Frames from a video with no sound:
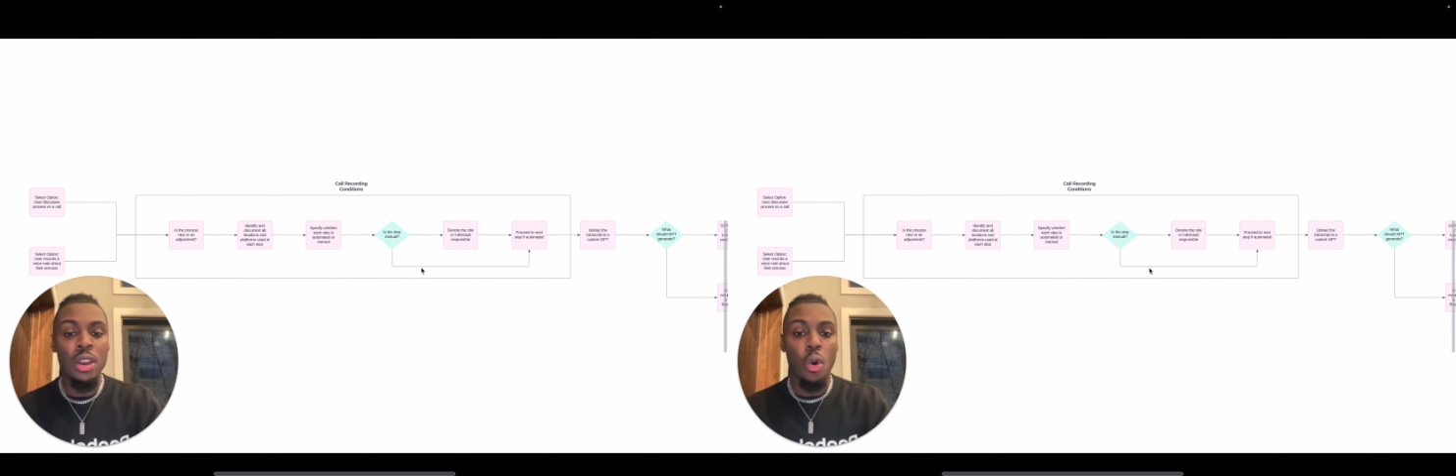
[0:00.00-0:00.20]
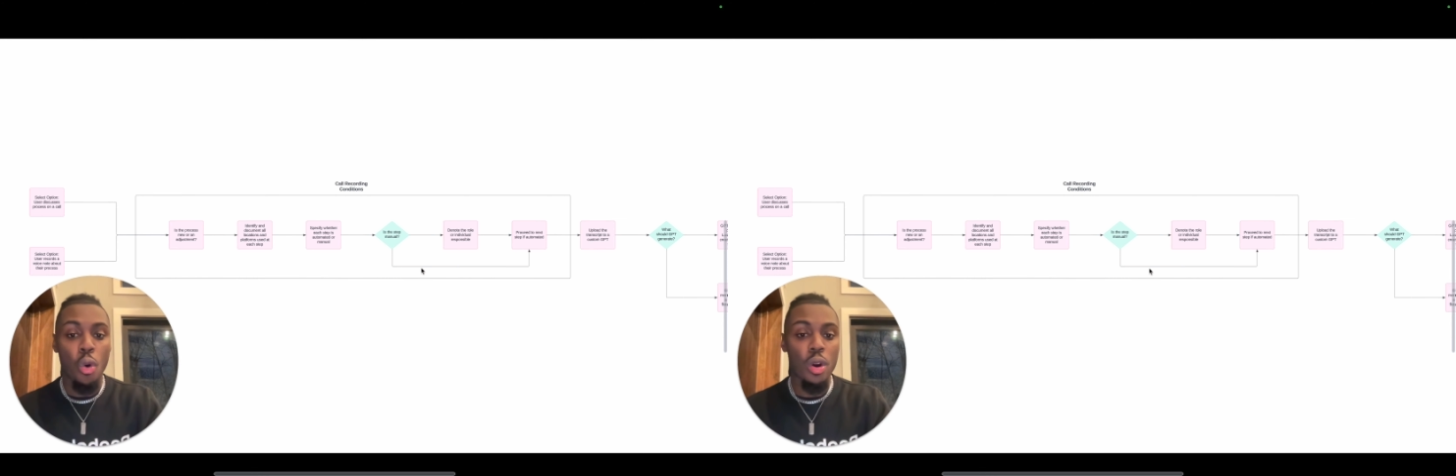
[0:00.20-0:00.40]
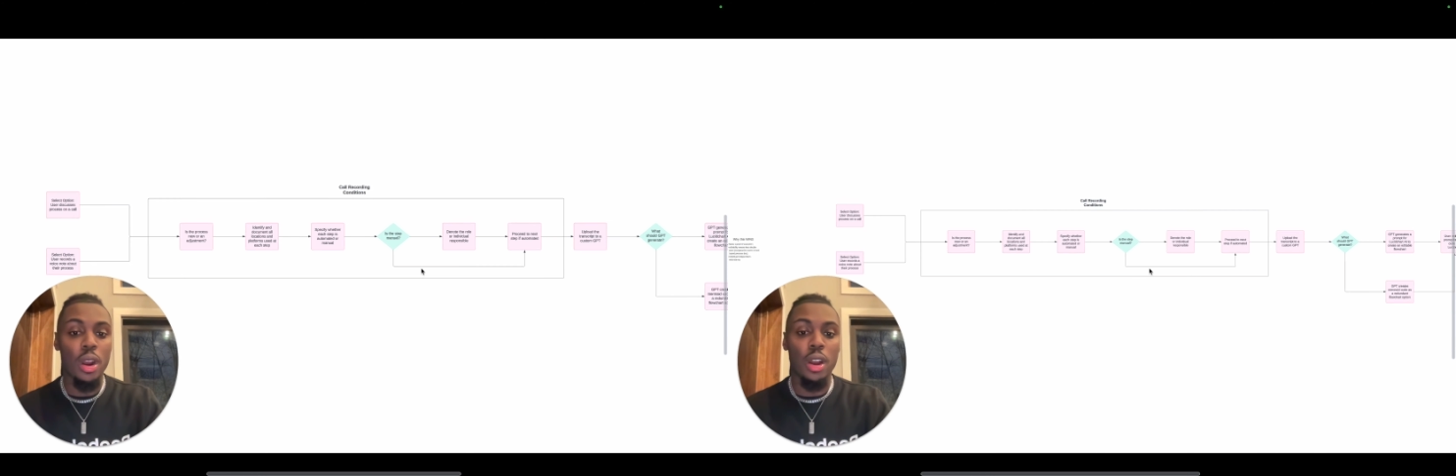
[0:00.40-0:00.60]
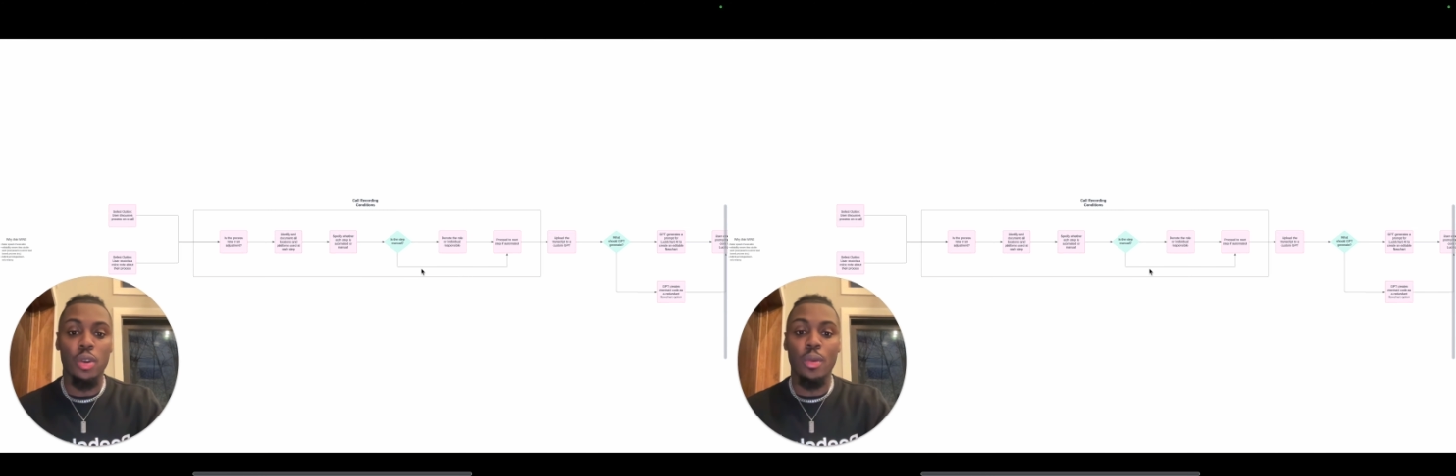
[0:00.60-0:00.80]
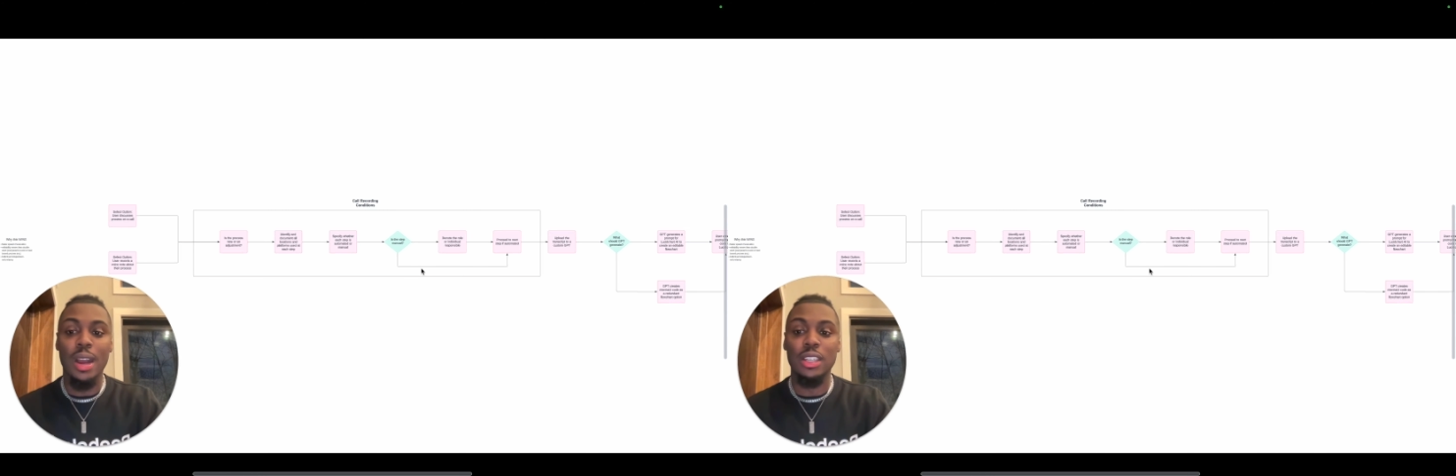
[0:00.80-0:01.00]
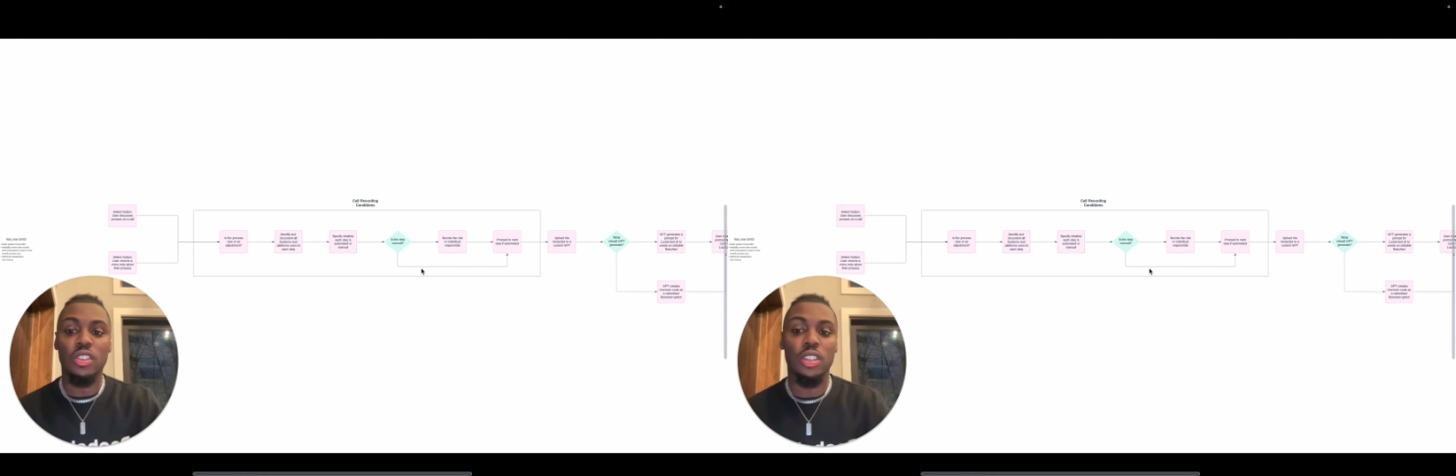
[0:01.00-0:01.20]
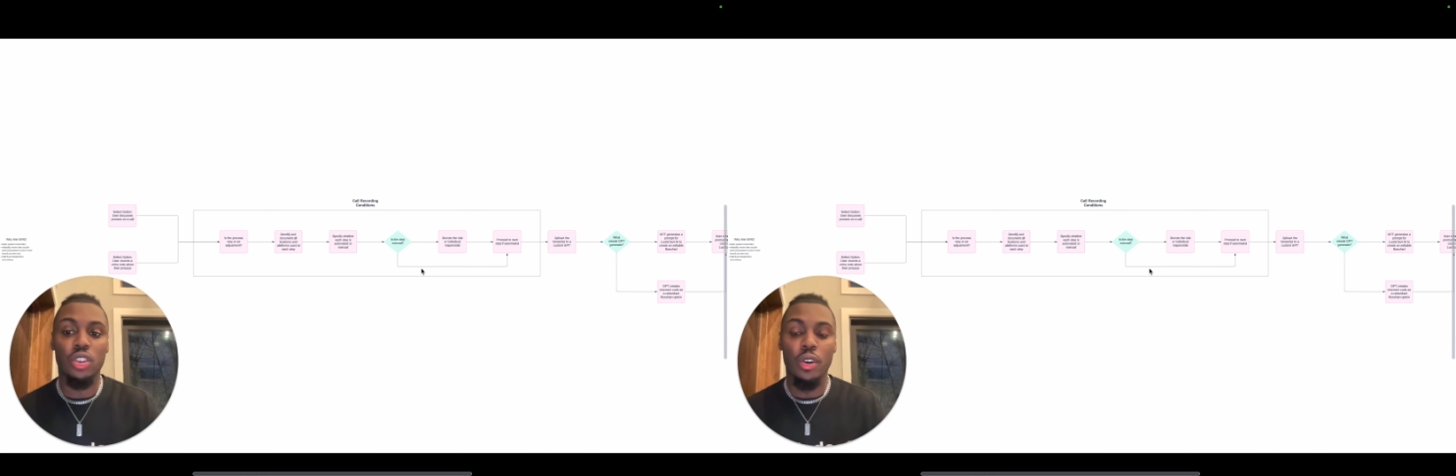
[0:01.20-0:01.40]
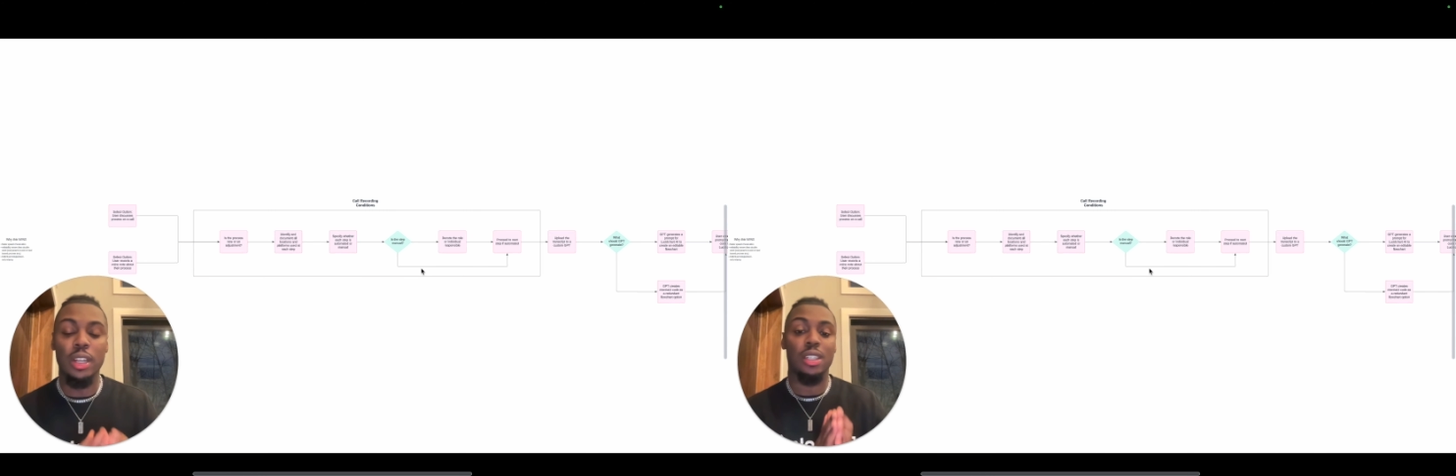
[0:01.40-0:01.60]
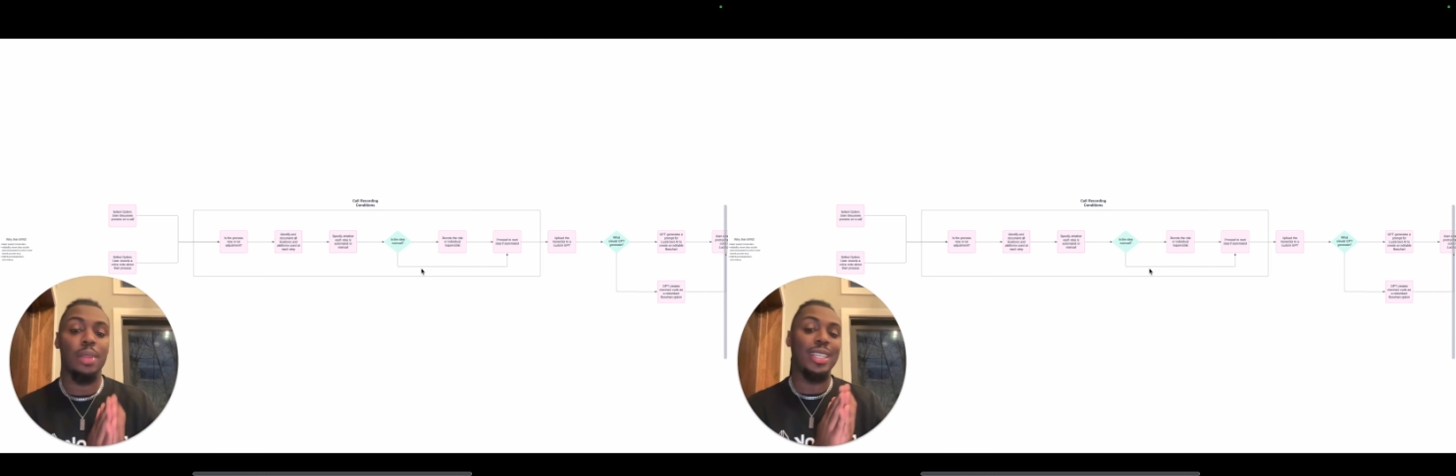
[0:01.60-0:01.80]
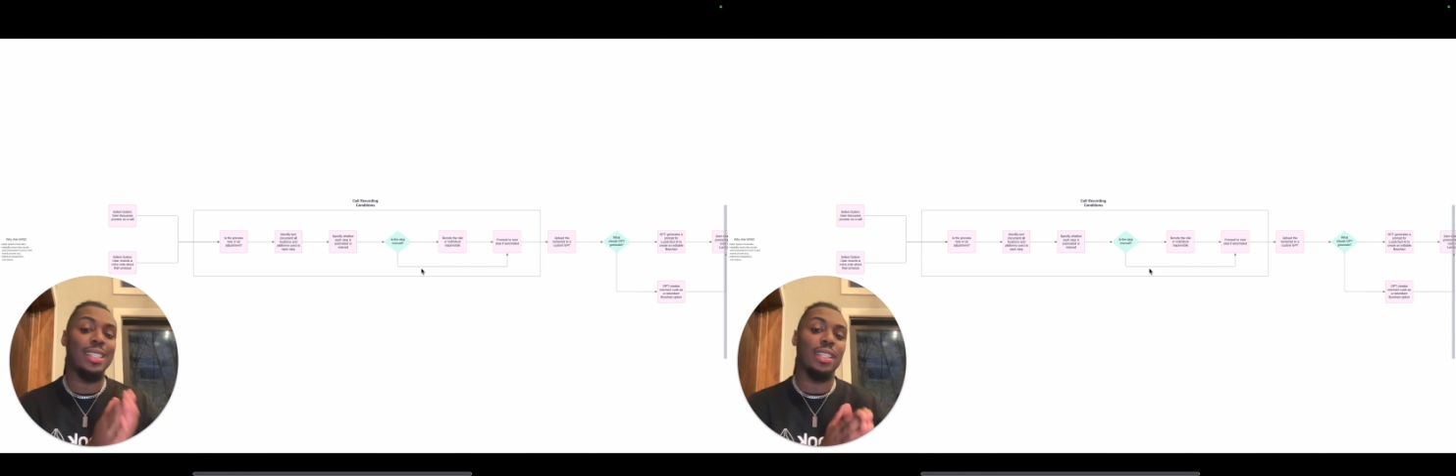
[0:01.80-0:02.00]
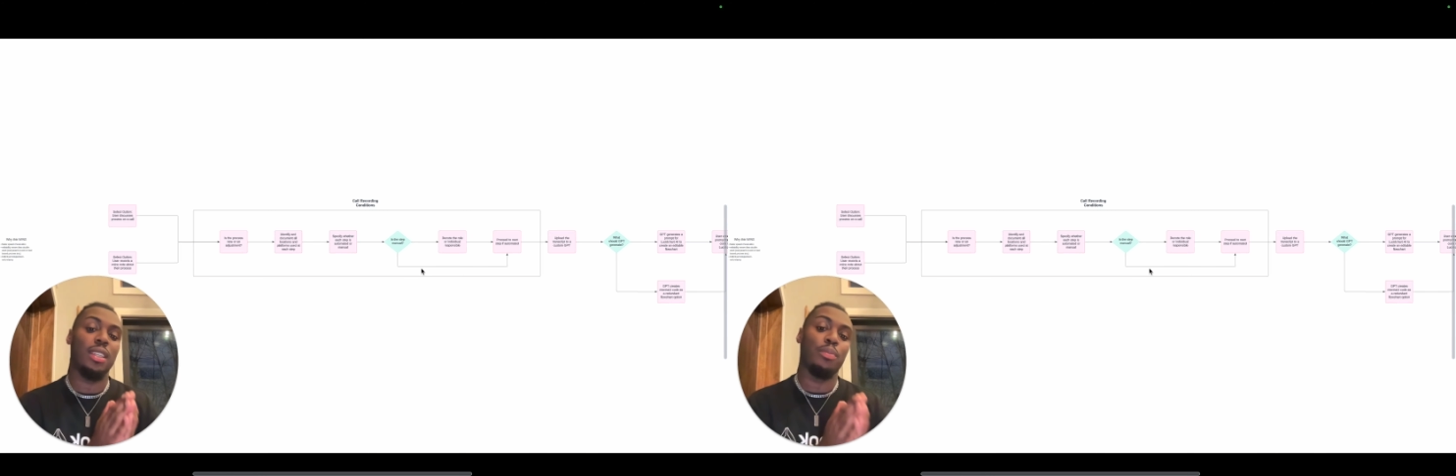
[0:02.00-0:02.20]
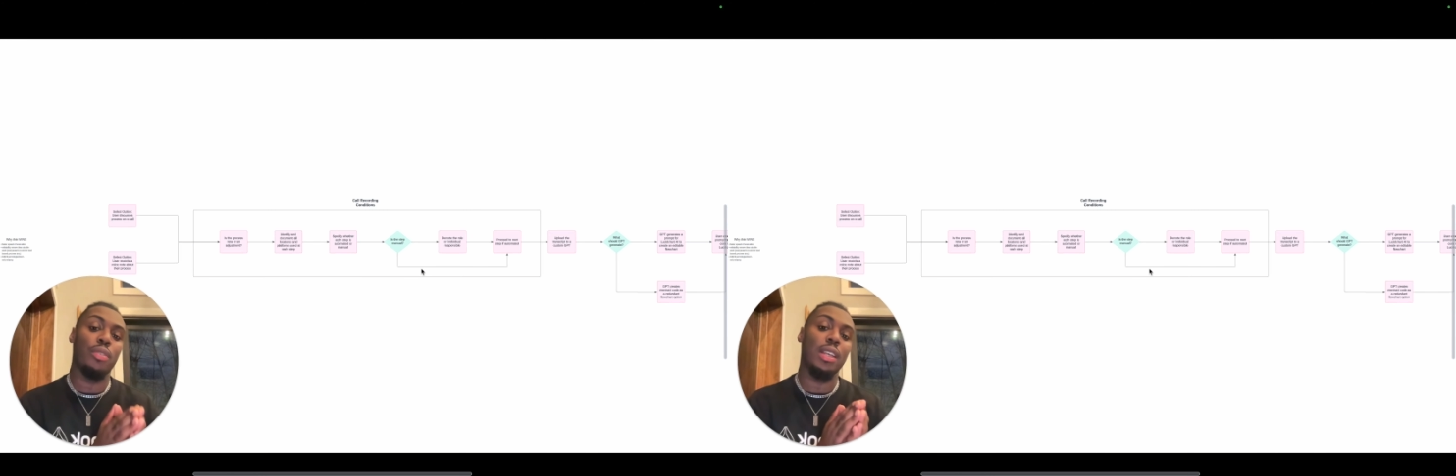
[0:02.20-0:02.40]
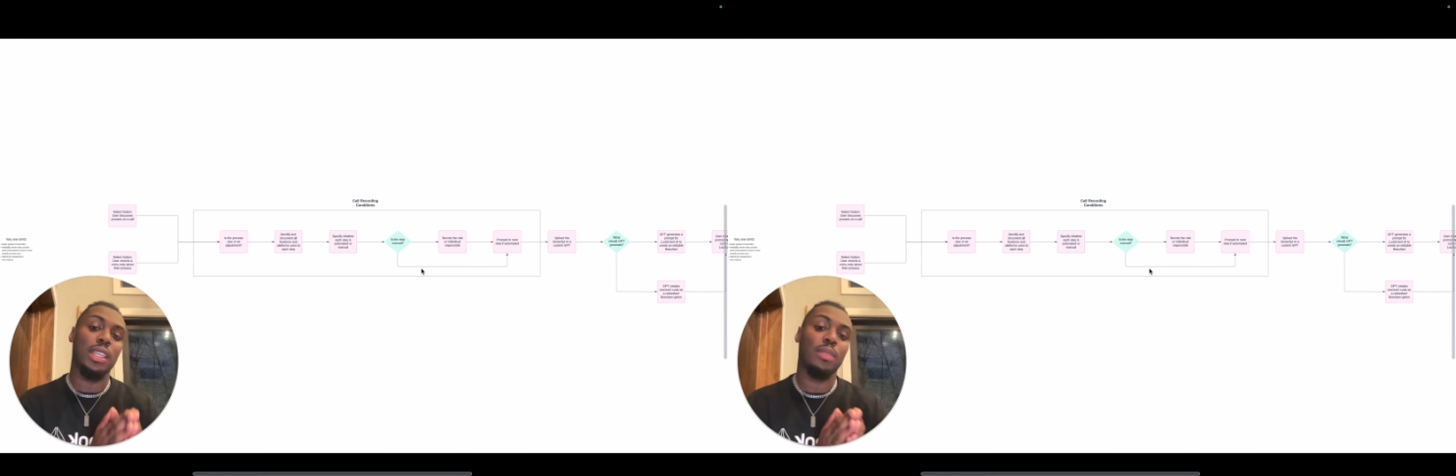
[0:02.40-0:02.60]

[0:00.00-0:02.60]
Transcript: or otherwise just turning some existing process